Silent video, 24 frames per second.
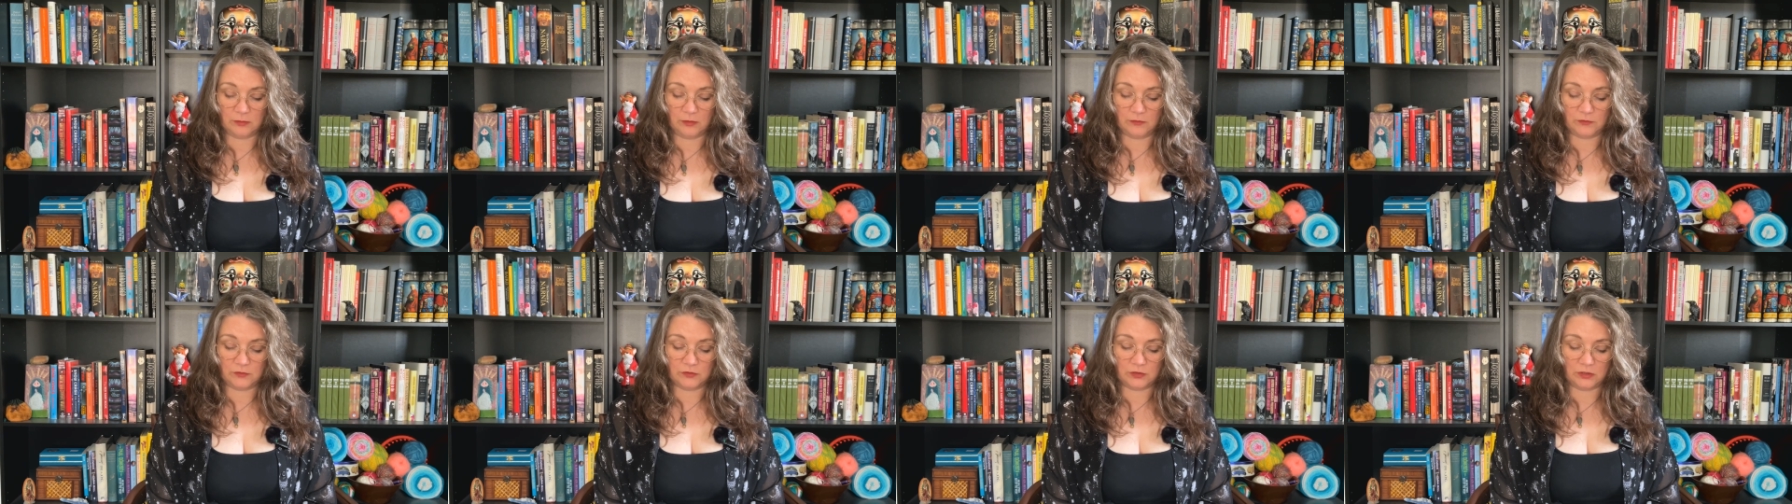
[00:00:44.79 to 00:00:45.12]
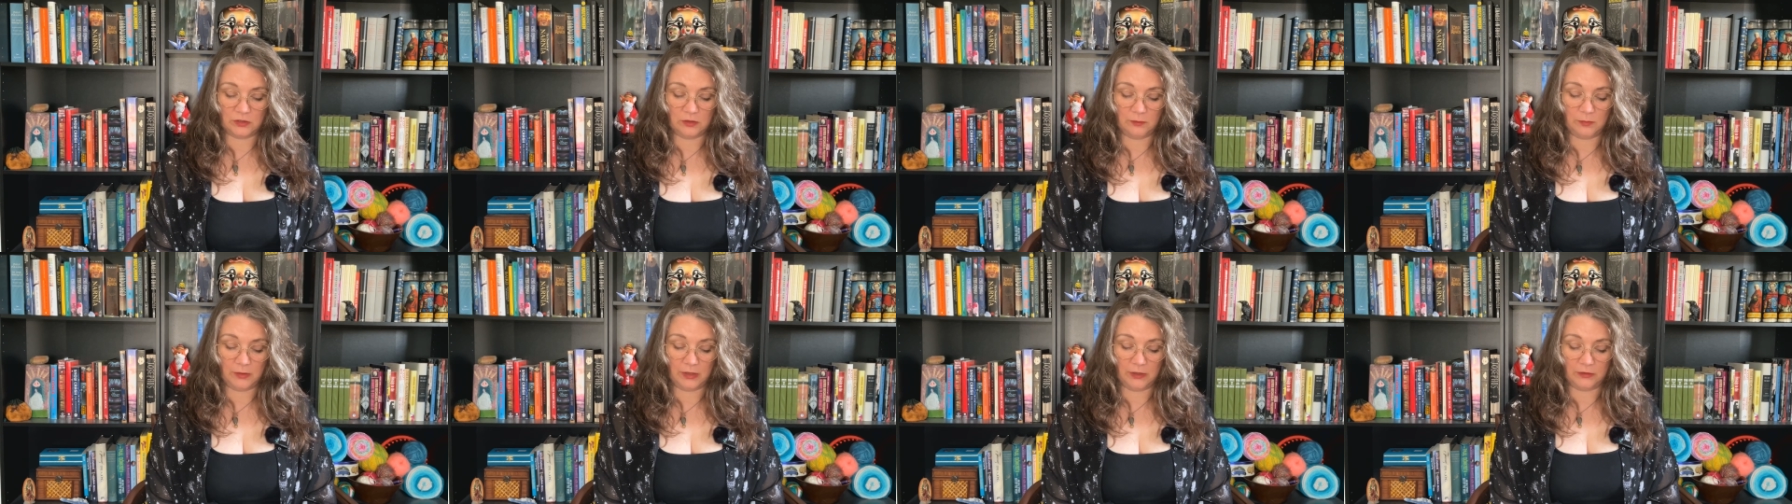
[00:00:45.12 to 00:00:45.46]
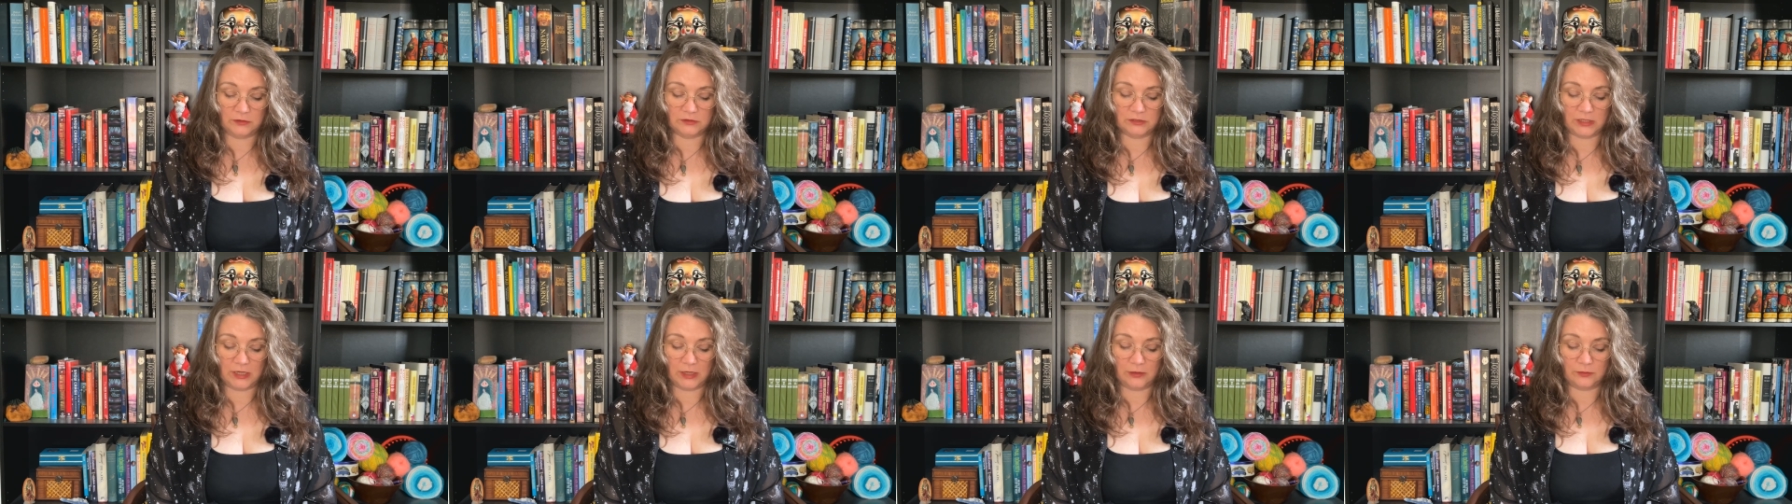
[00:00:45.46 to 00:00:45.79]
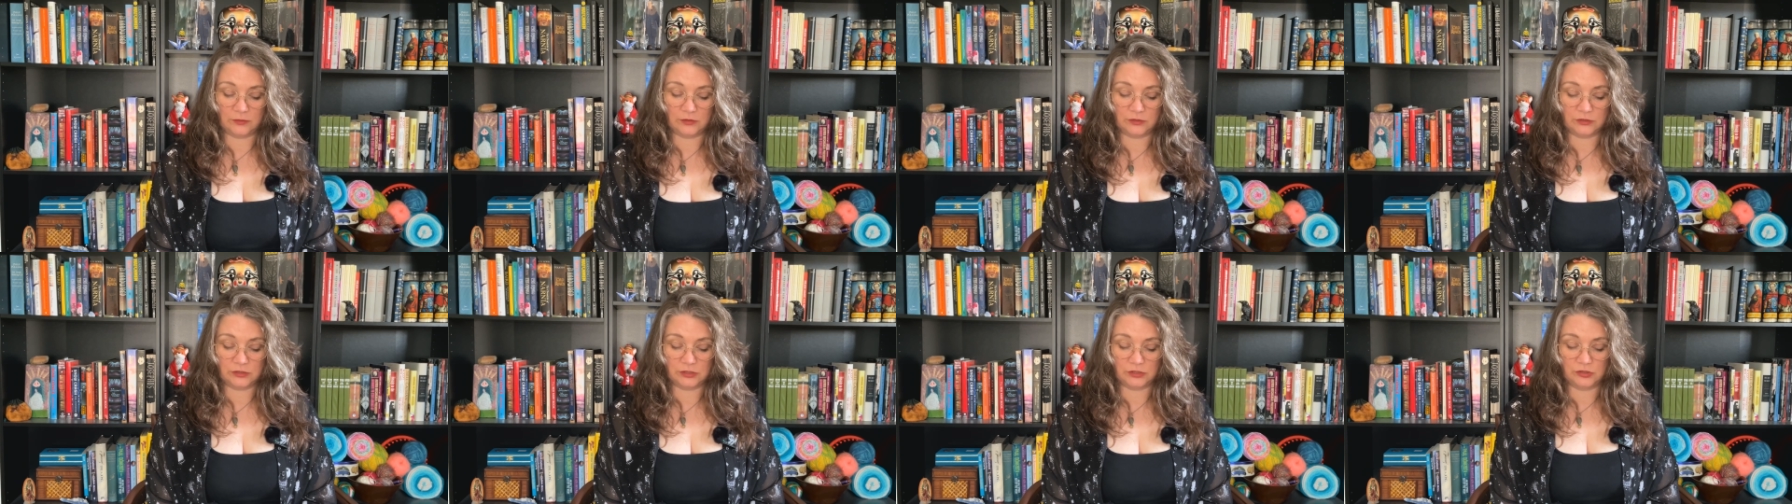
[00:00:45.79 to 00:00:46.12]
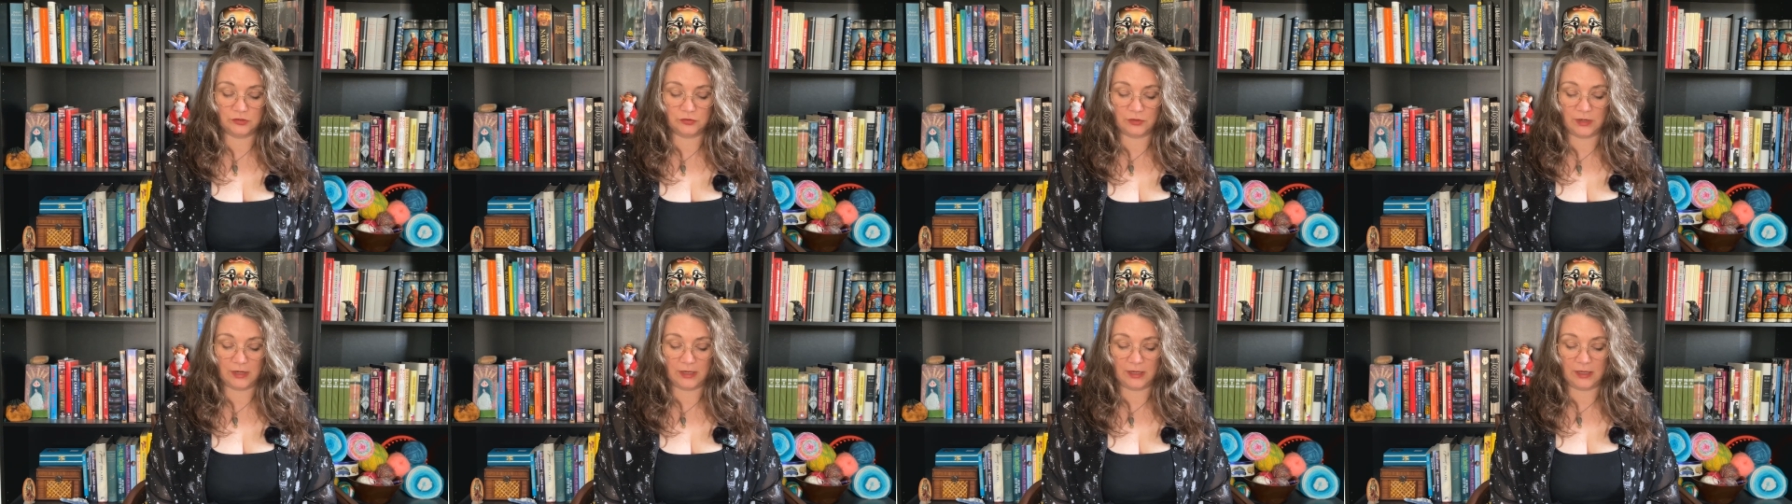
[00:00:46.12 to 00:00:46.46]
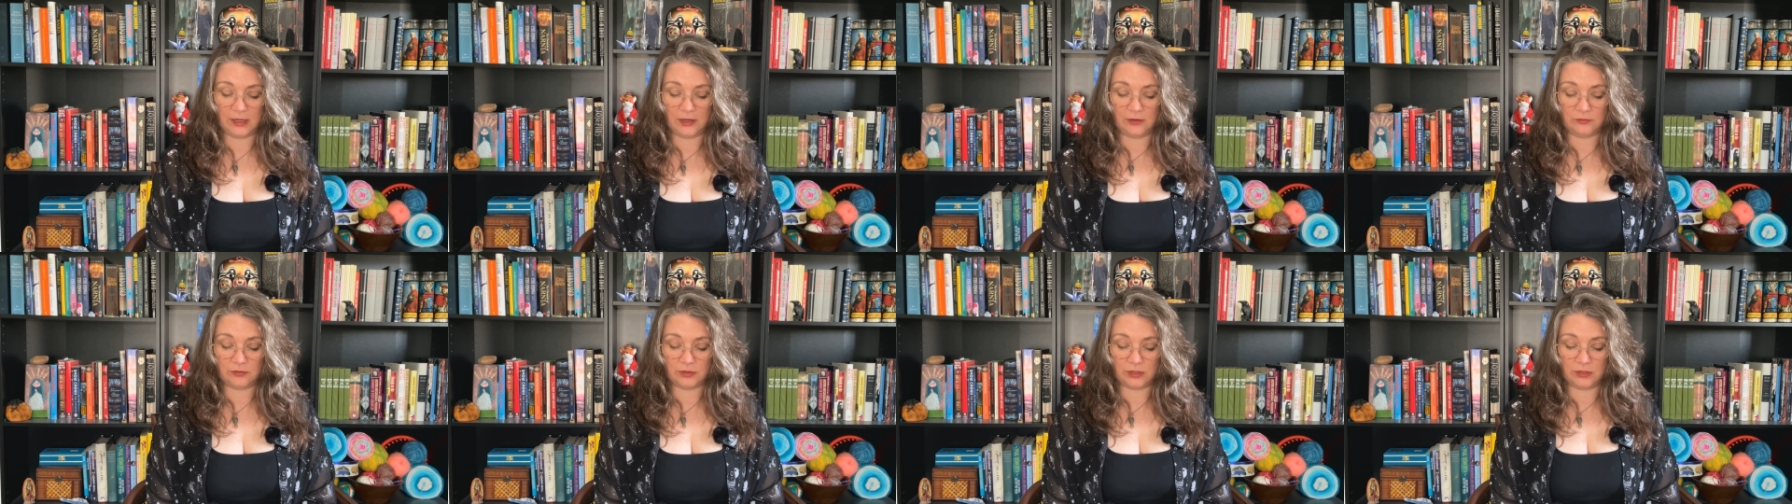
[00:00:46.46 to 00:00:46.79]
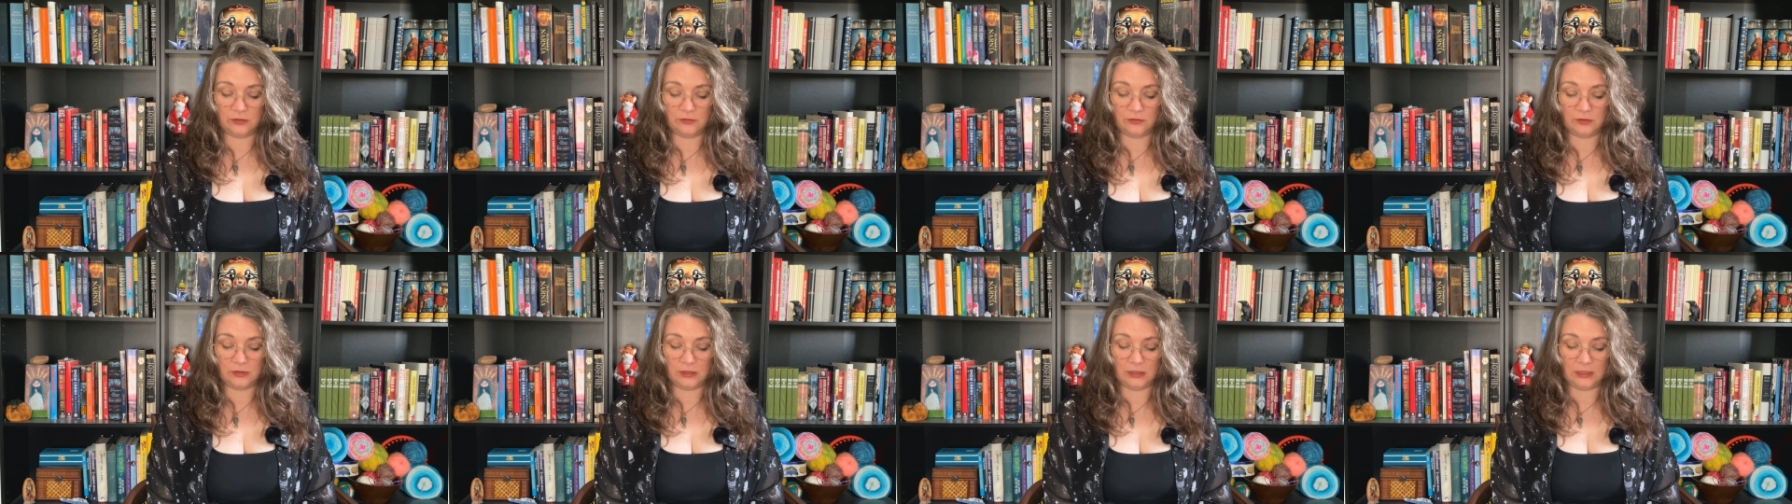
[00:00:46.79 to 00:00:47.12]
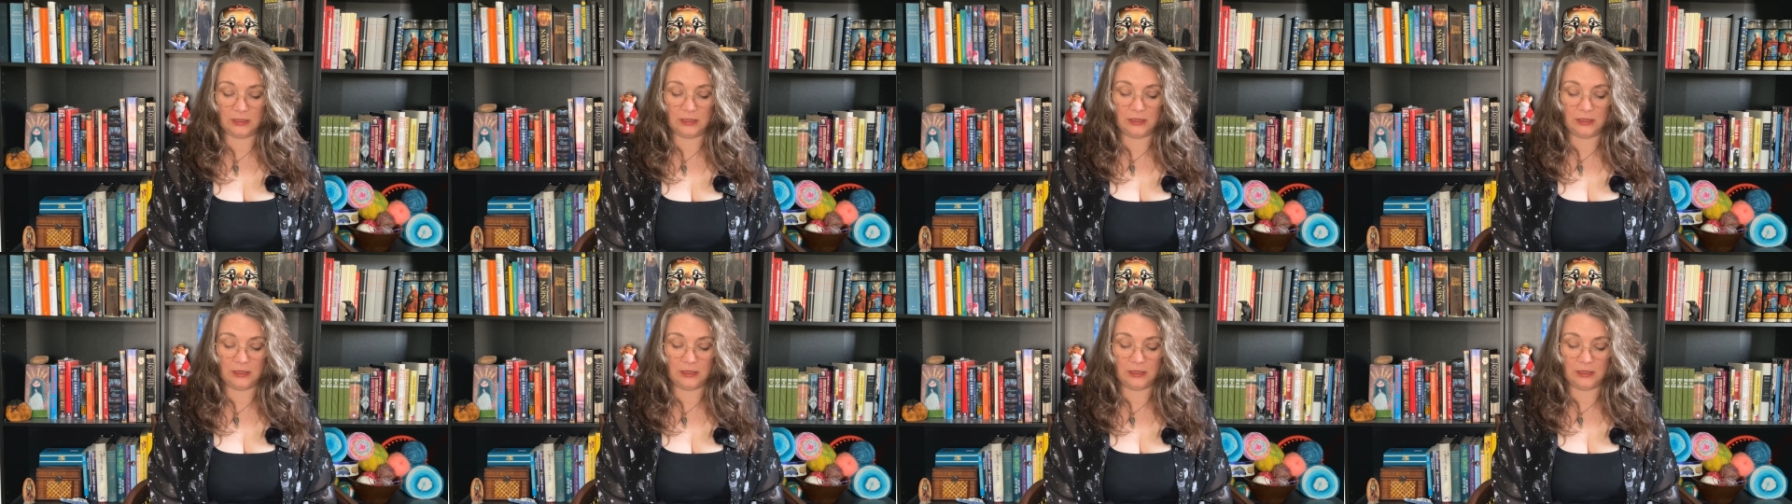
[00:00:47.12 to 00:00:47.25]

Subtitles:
over to the bell tower to dry out under the